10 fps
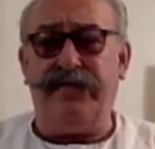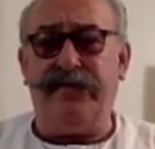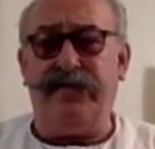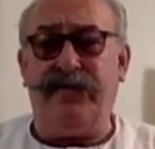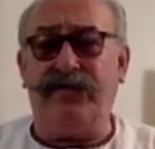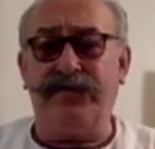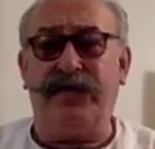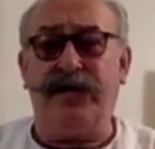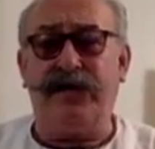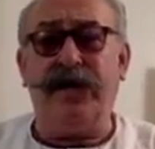Vimukta
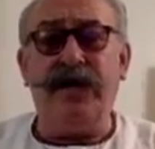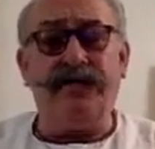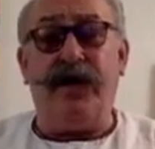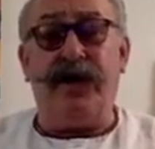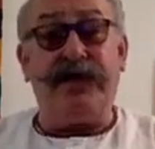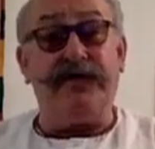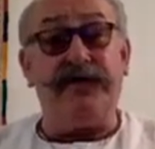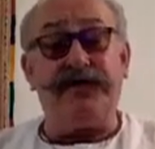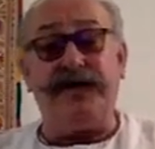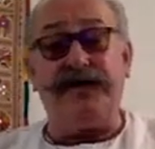Sangha. Now, Hare
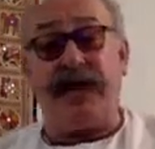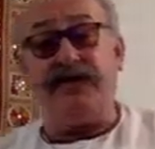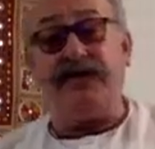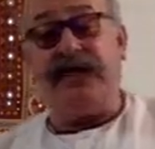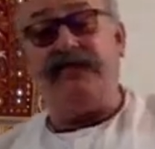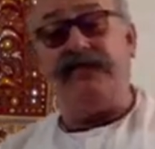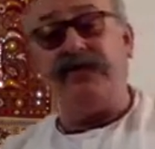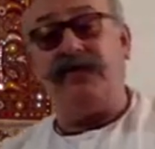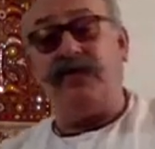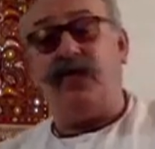Krishna Das hadn't even
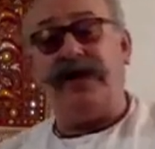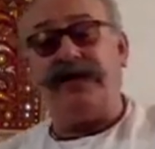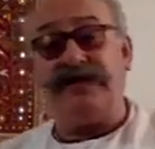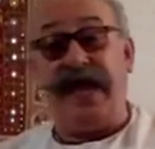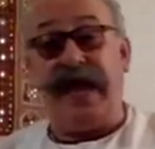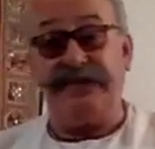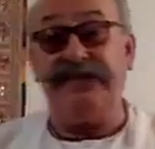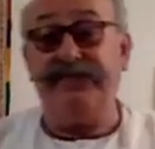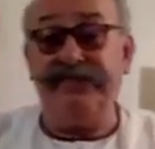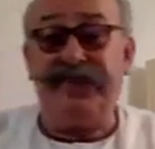put on white yet.
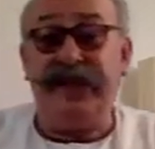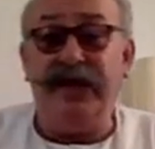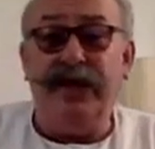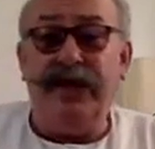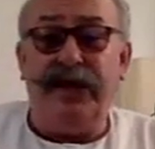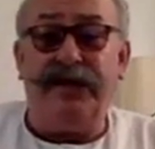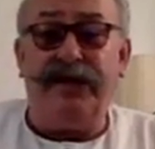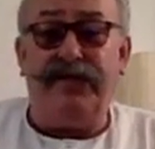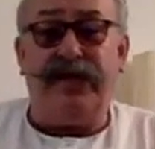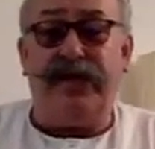I
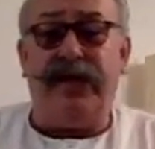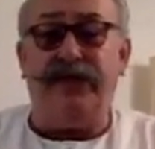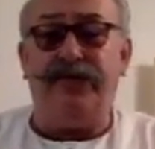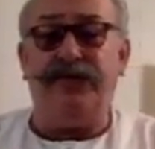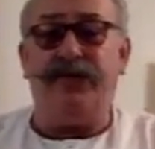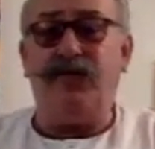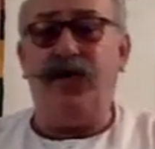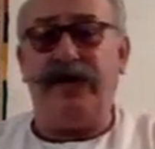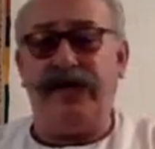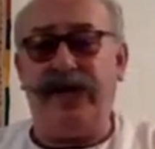don't think he had put on
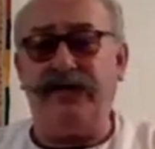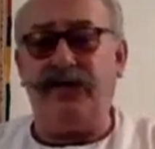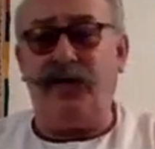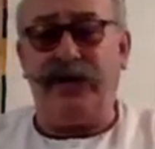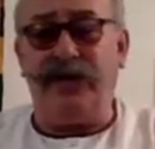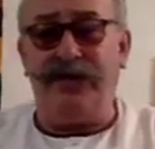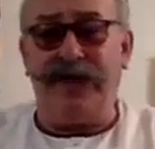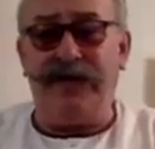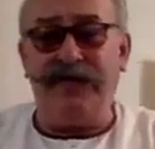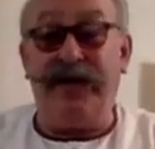white. He hadn't quite got
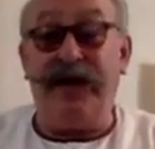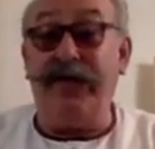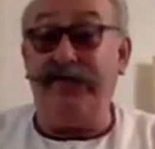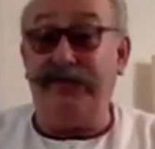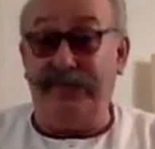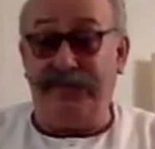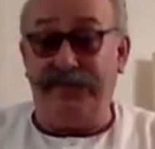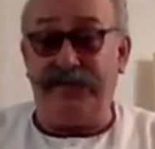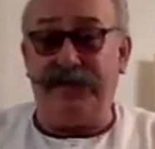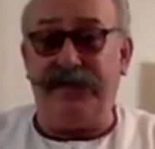married, but Vimukta
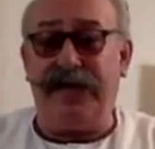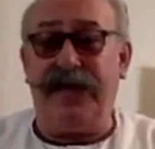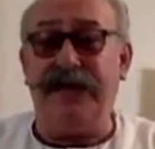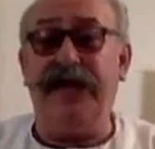Sangha had.